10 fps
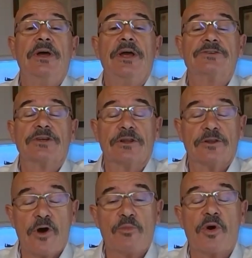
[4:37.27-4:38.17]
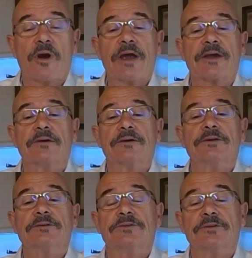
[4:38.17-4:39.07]
it's a lot more accurate
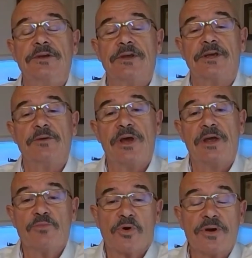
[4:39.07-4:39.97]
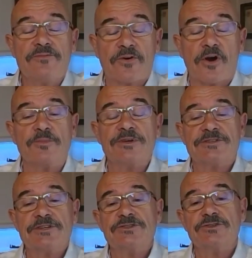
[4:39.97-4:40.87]
so that you can make more informed
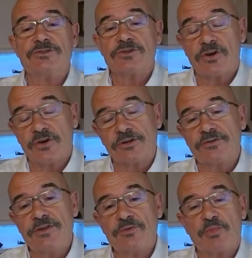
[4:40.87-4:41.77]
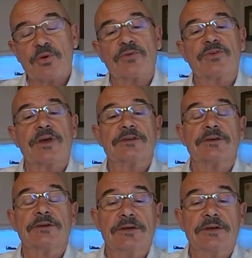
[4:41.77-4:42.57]
decisions earlier in the process